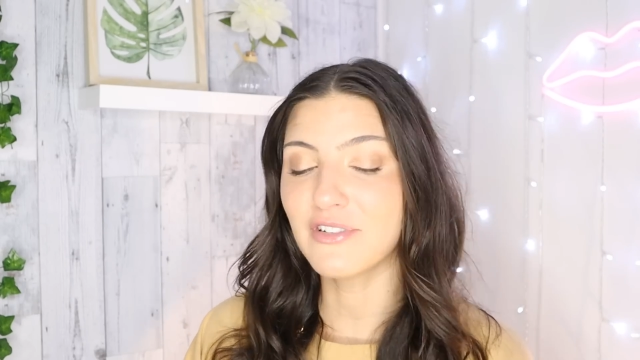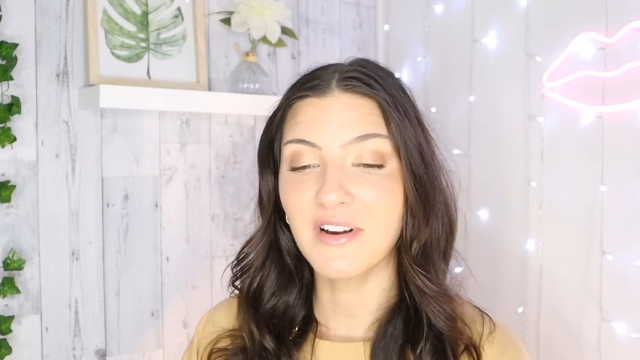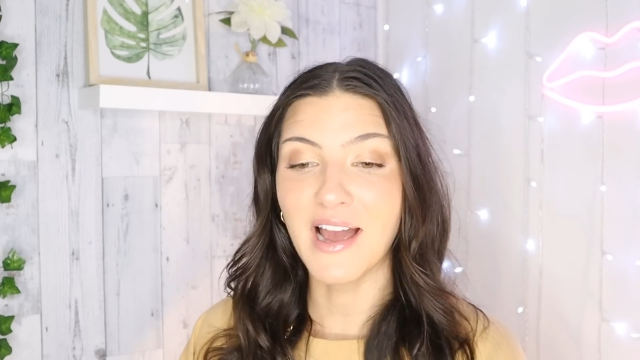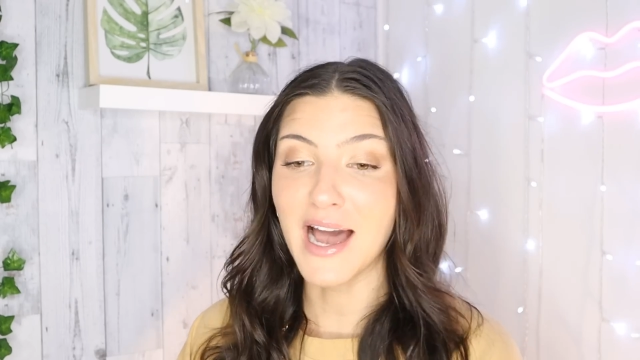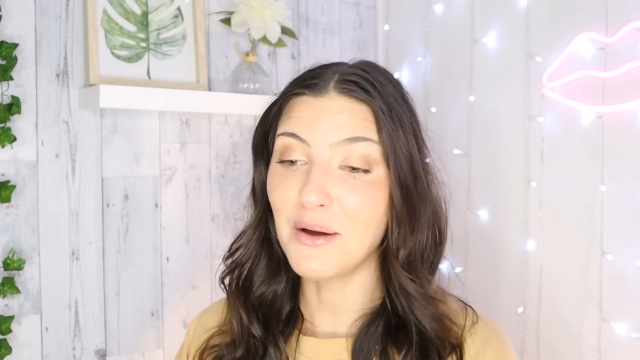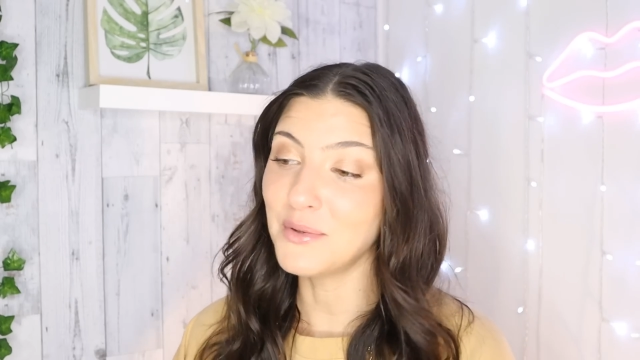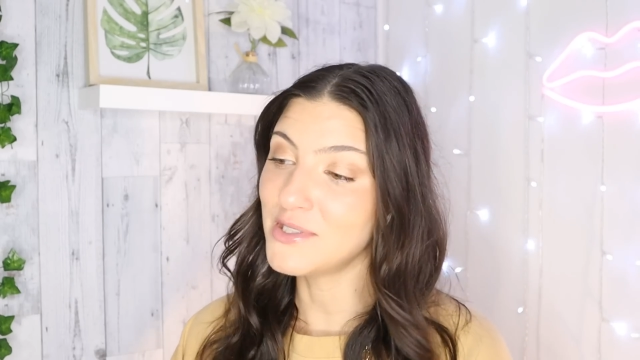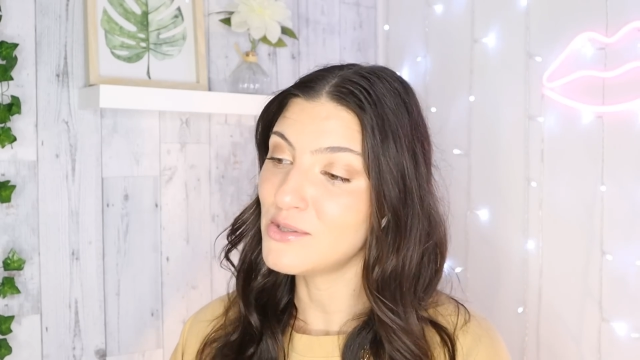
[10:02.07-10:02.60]
where
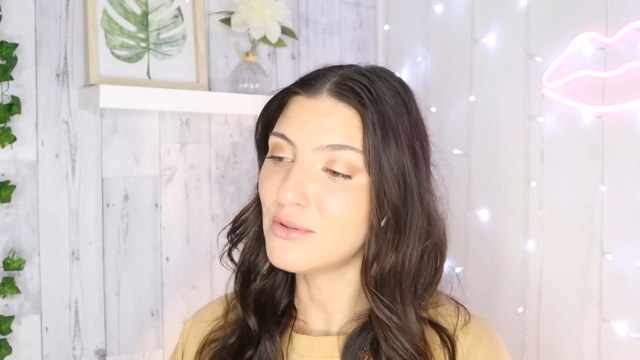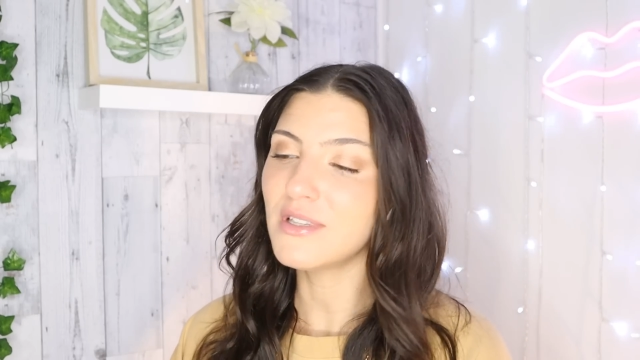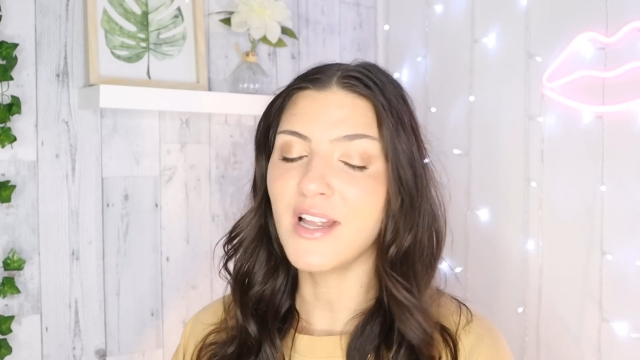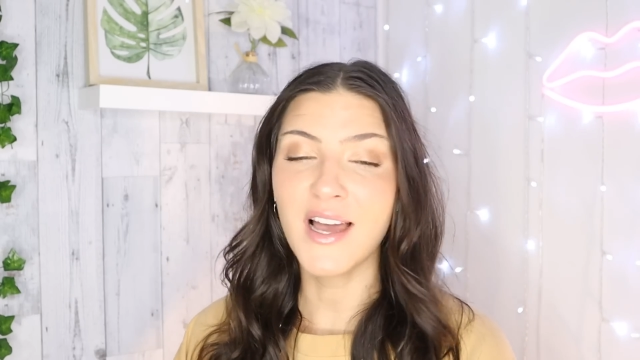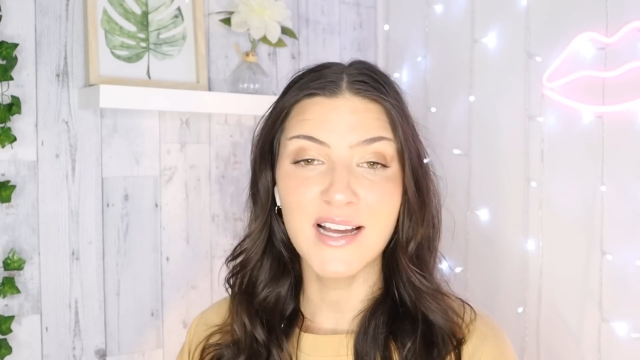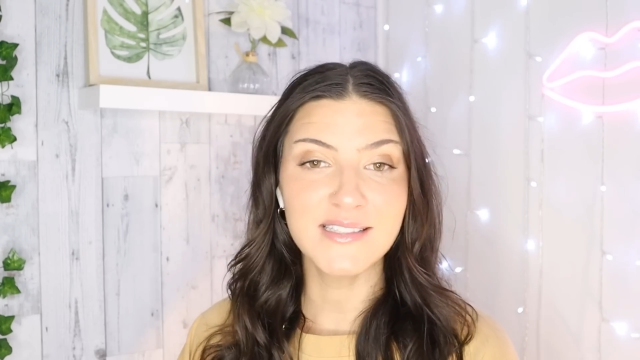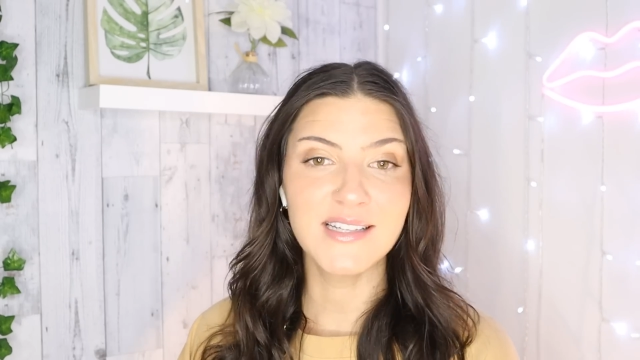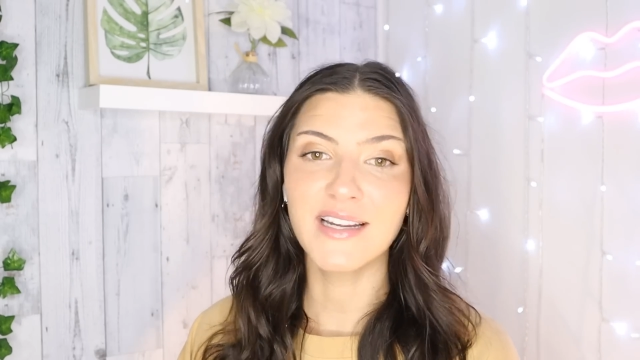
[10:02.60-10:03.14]
I would do a
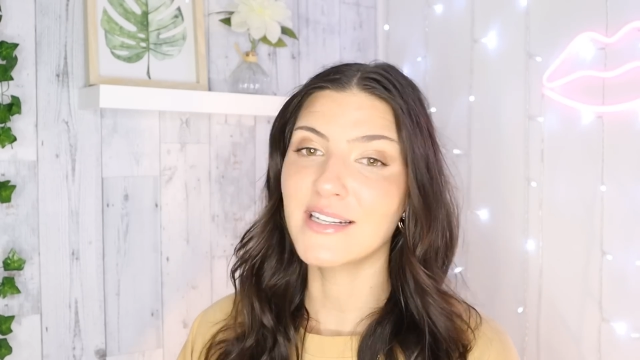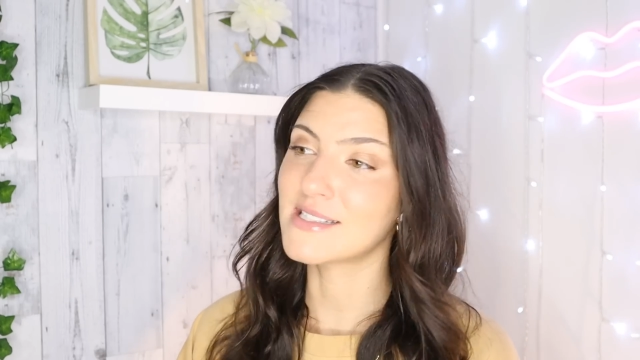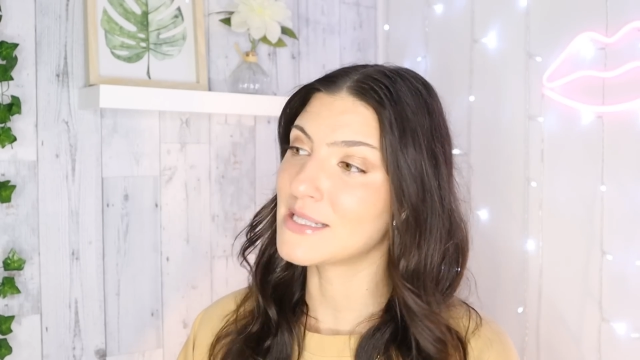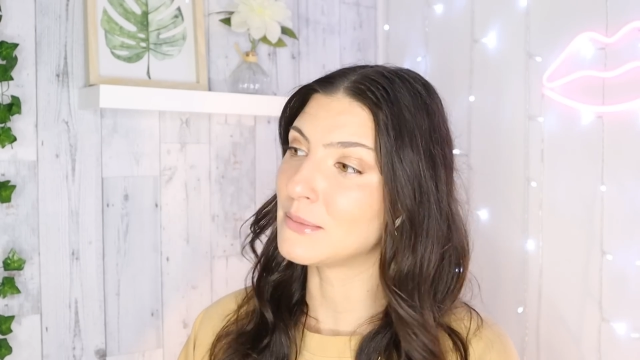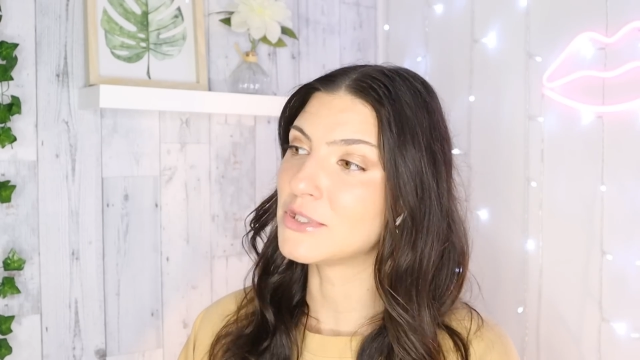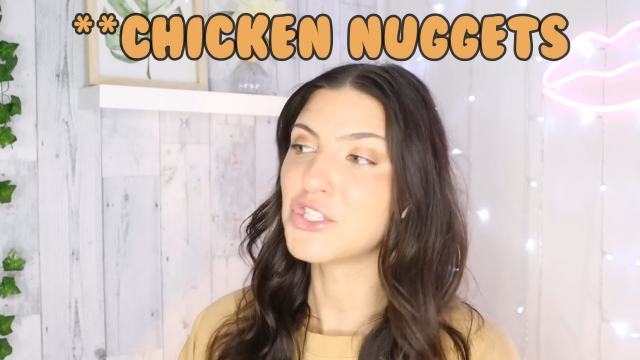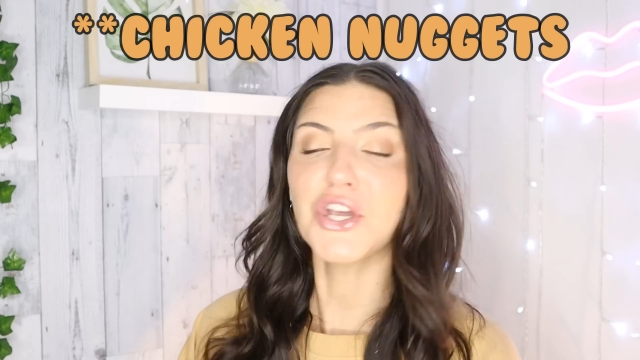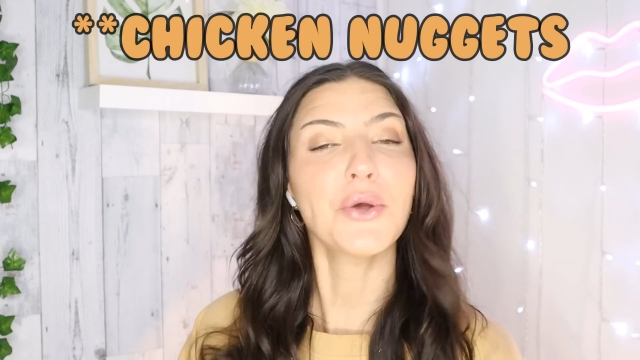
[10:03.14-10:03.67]
lot to get
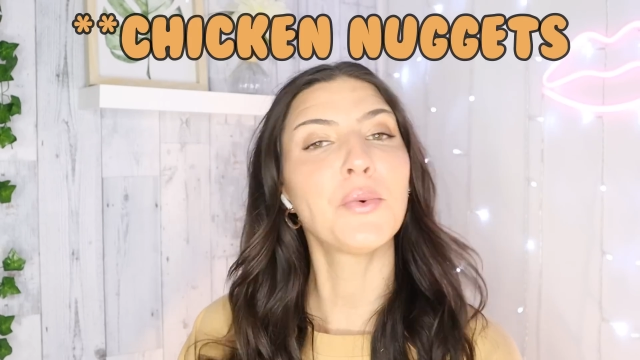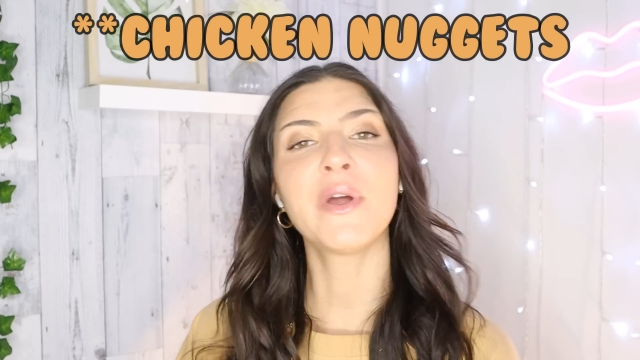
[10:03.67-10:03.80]
some chicken